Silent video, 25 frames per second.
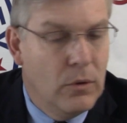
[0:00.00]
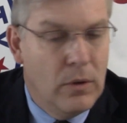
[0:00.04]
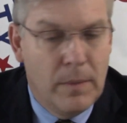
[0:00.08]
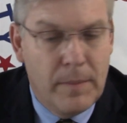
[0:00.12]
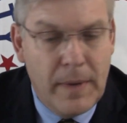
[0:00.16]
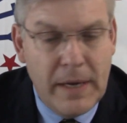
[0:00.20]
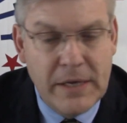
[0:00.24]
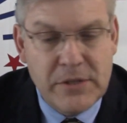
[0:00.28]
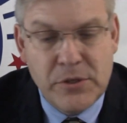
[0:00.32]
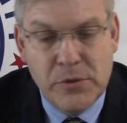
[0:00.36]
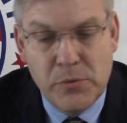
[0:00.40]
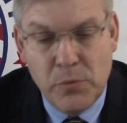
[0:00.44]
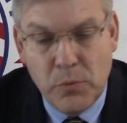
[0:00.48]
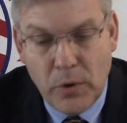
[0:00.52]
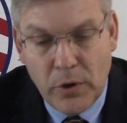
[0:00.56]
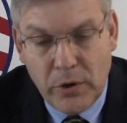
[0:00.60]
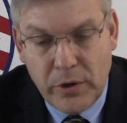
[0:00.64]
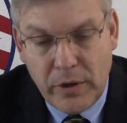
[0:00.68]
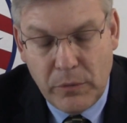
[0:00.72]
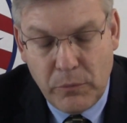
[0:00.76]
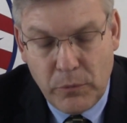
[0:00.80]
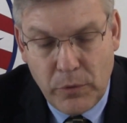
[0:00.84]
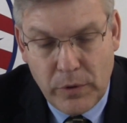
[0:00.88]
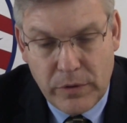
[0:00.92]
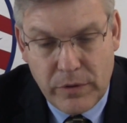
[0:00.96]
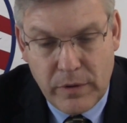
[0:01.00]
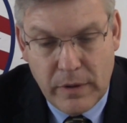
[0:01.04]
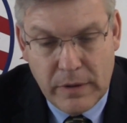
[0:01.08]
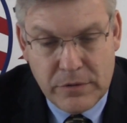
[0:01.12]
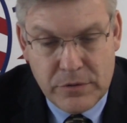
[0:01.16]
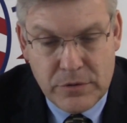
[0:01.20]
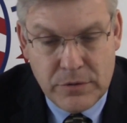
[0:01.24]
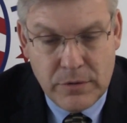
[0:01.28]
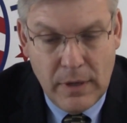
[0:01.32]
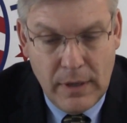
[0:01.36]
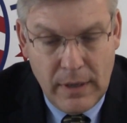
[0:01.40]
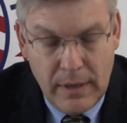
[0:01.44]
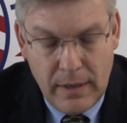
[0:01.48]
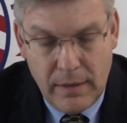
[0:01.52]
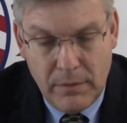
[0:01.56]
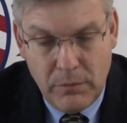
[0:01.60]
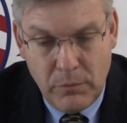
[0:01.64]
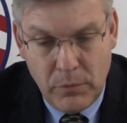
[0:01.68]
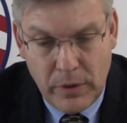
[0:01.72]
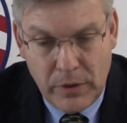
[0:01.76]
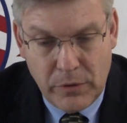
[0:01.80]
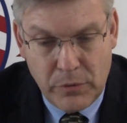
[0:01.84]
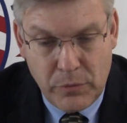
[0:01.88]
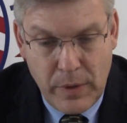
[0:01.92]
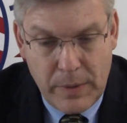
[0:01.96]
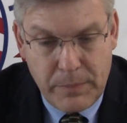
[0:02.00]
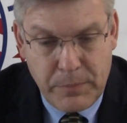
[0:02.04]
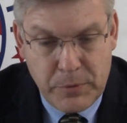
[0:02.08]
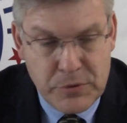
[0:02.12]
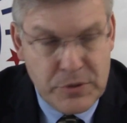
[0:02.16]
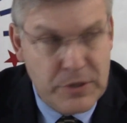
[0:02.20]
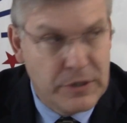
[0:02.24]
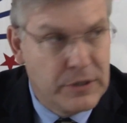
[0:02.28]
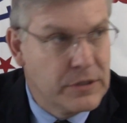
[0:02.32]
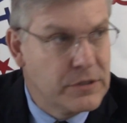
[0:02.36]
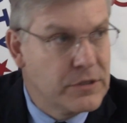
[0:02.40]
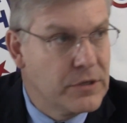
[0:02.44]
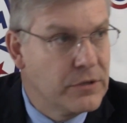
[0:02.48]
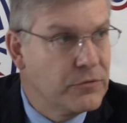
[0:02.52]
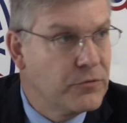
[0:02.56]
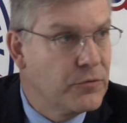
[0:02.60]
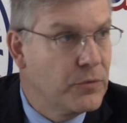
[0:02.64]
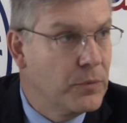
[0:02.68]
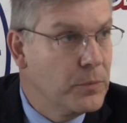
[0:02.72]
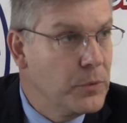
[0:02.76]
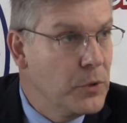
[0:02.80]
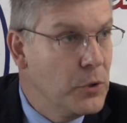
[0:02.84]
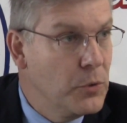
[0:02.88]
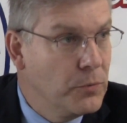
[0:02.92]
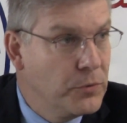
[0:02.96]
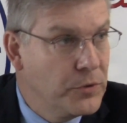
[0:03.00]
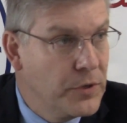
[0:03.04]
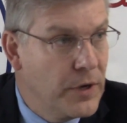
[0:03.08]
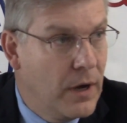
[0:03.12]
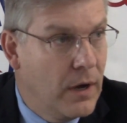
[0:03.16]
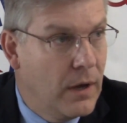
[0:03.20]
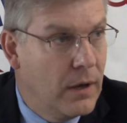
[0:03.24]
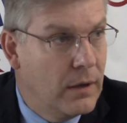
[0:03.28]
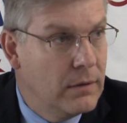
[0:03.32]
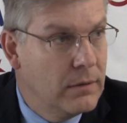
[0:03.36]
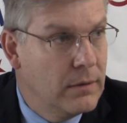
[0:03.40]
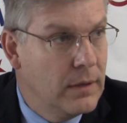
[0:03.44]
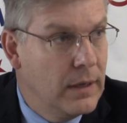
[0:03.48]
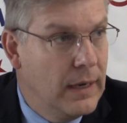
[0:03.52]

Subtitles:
Well, I'm actually working with one of the representatives from Utah.